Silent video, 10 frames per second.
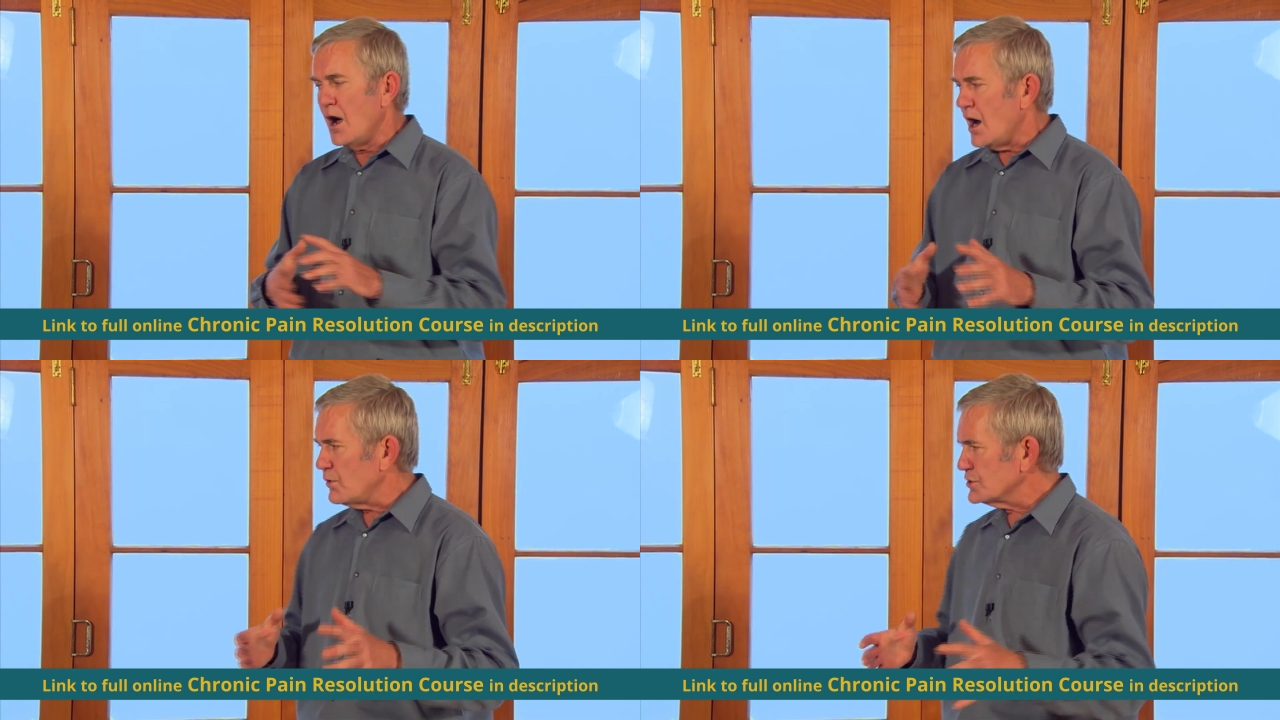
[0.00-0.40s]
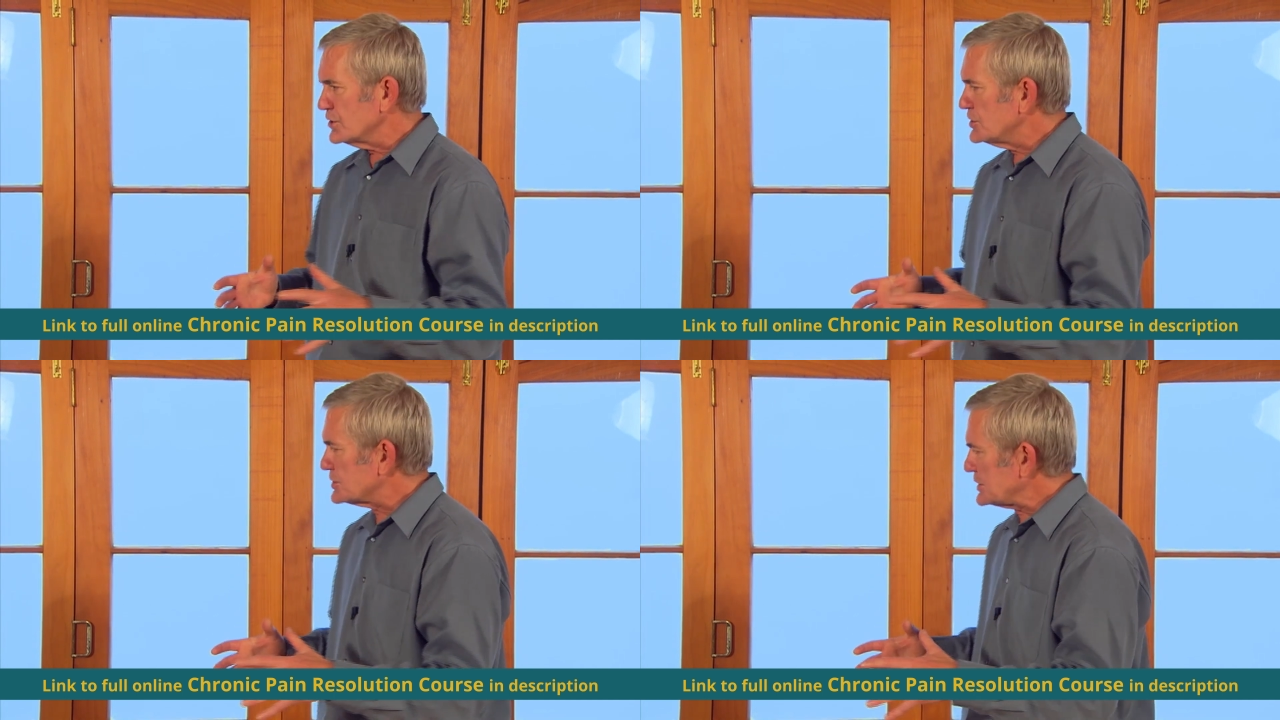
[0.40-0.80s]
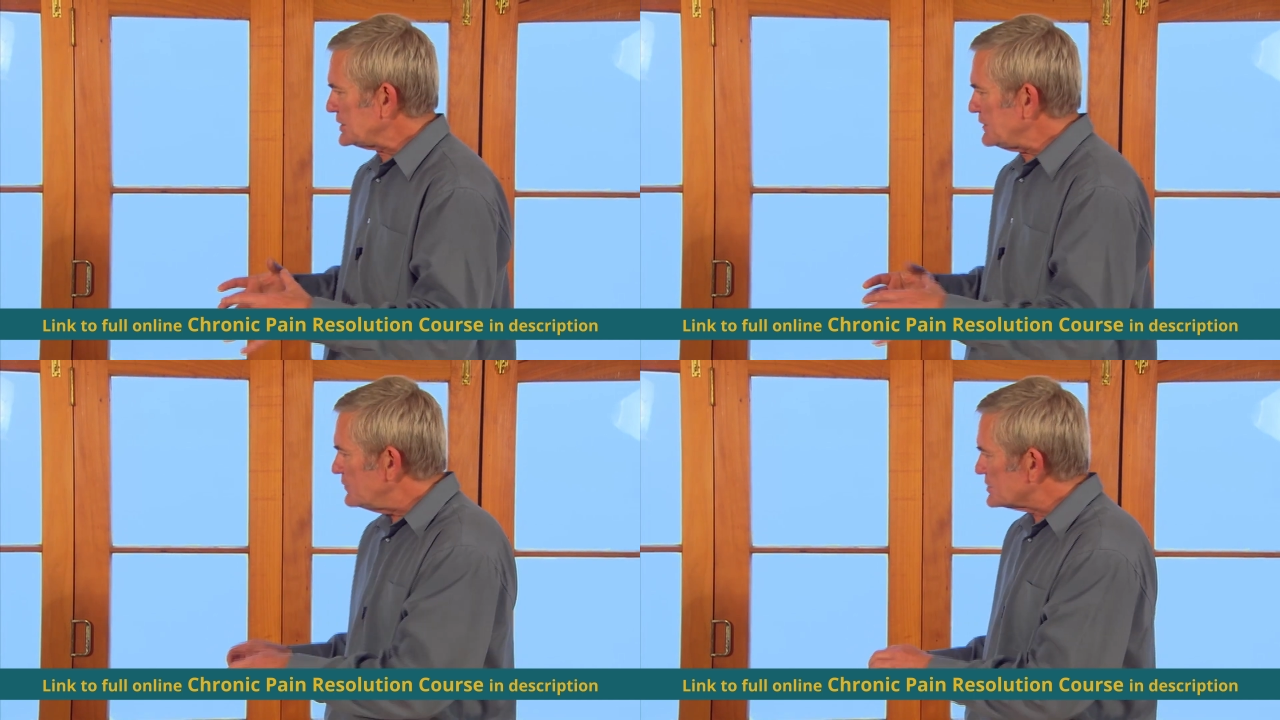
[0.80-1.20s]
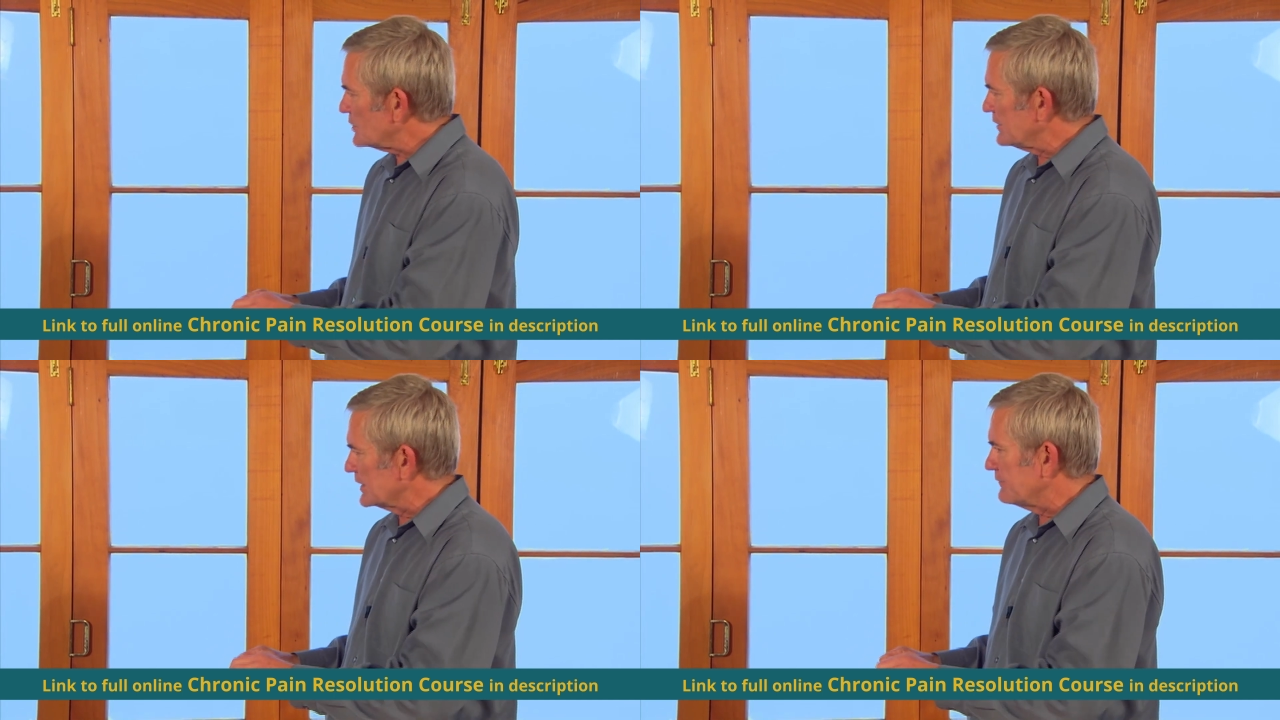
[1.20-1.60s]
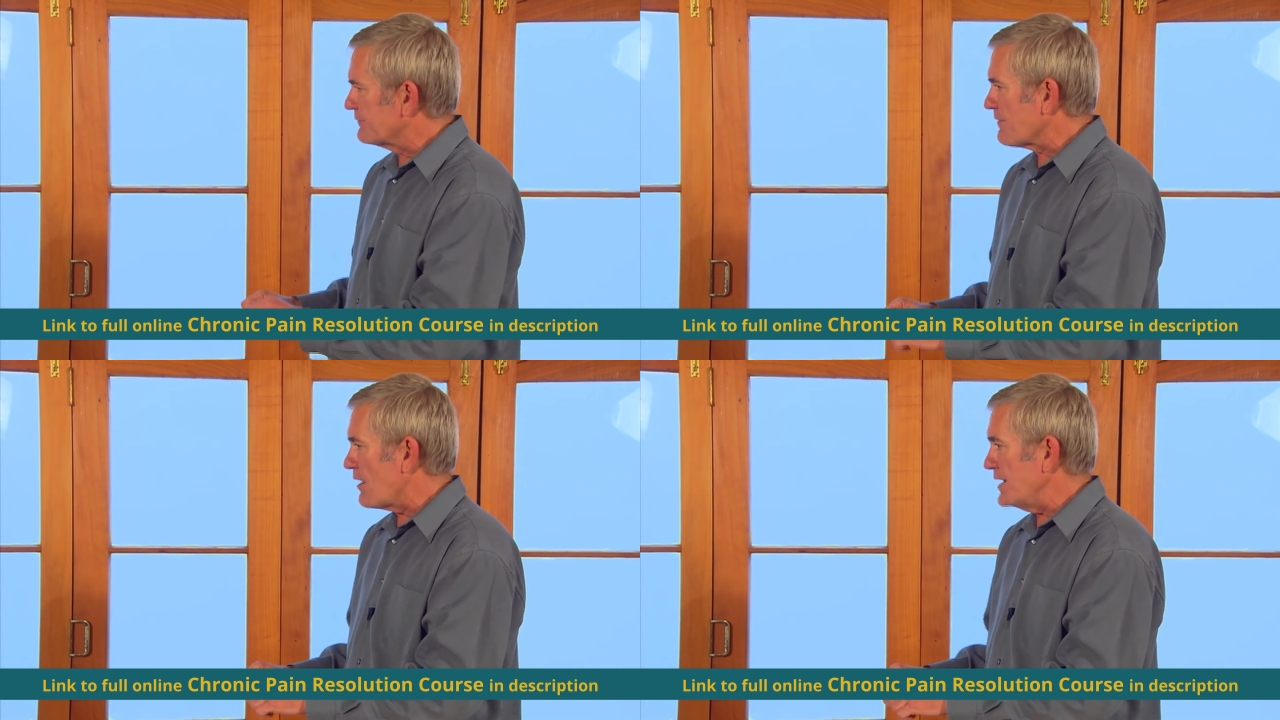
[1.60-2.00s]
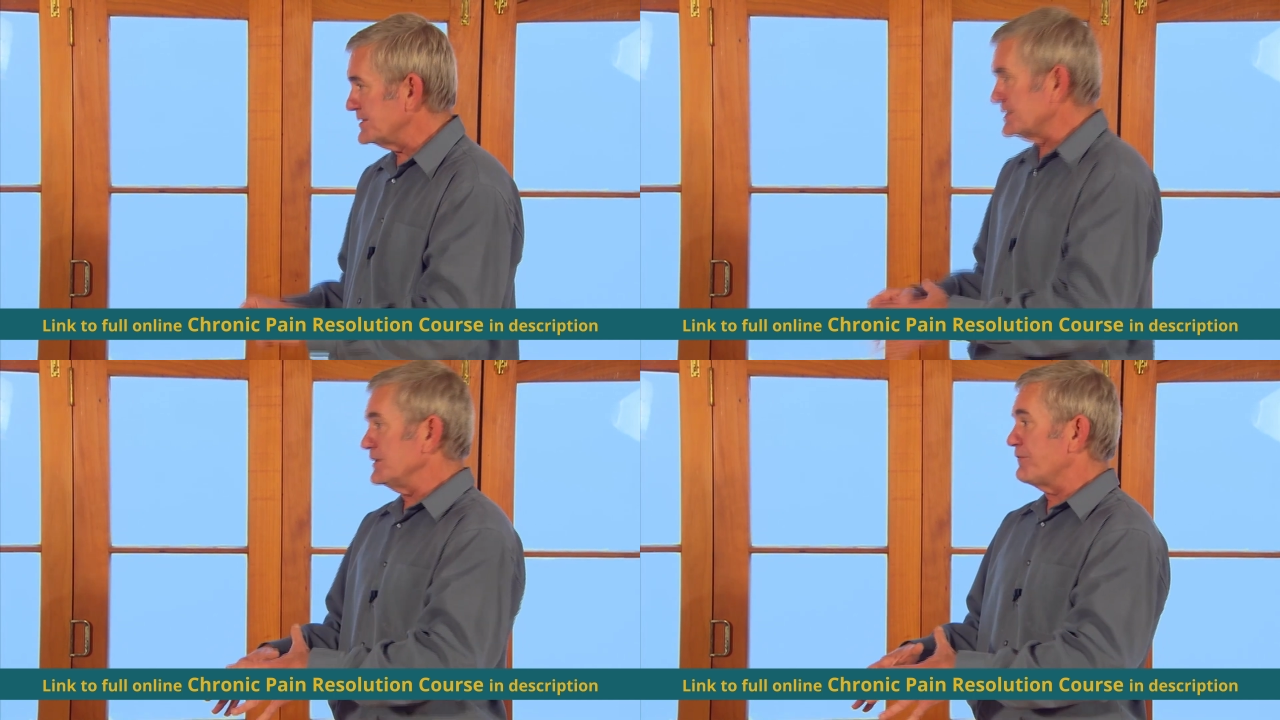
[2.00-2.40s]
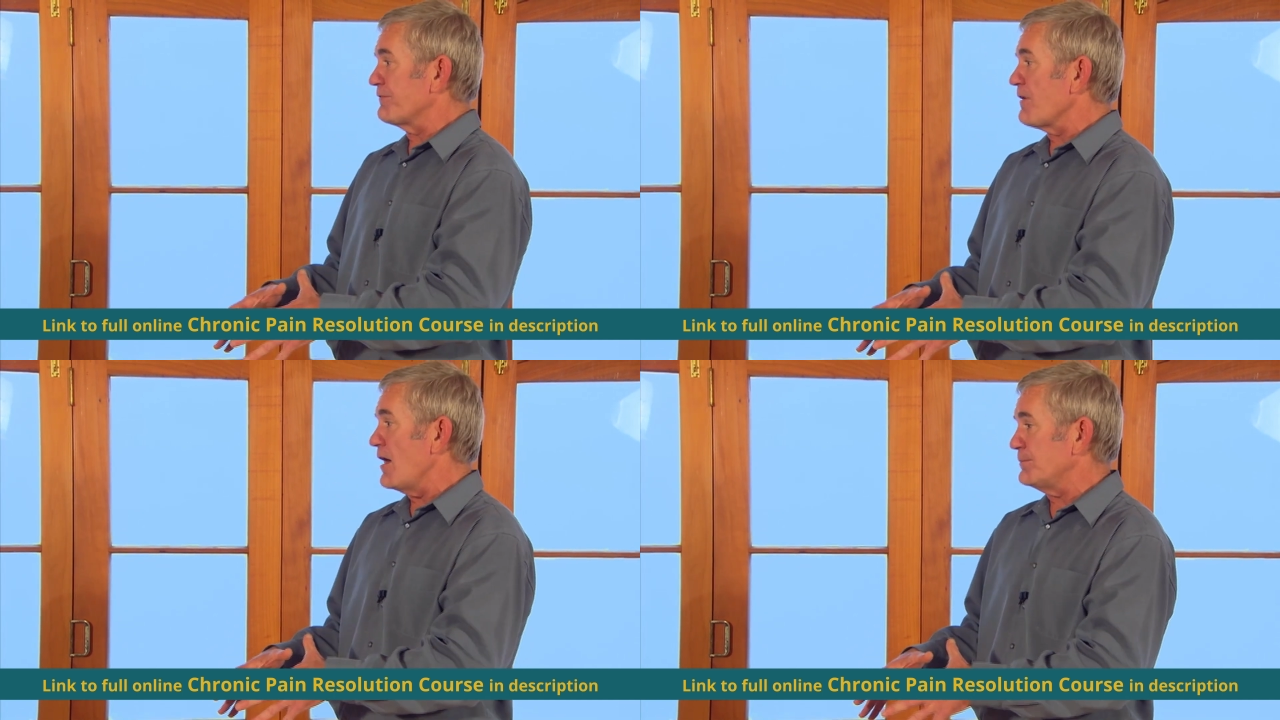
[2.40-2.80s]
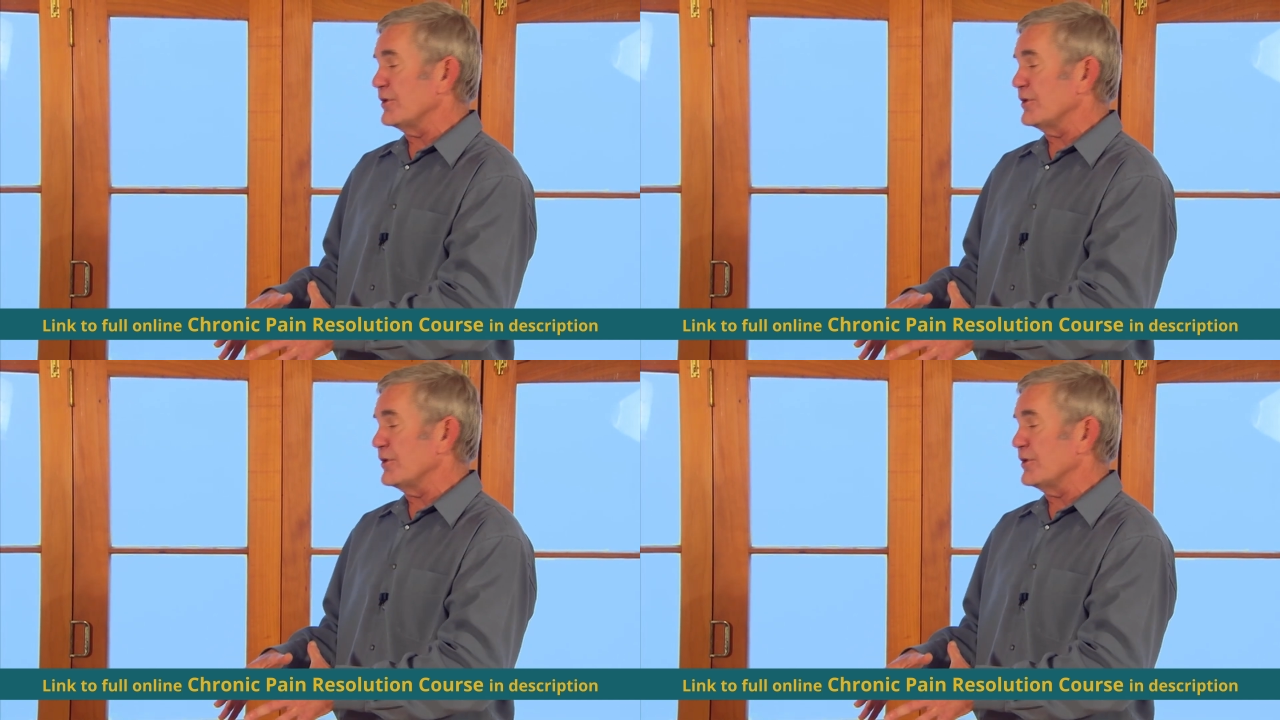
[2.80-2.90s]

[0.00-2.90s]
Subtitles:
I want you to just give yourself a little fright, zit fright,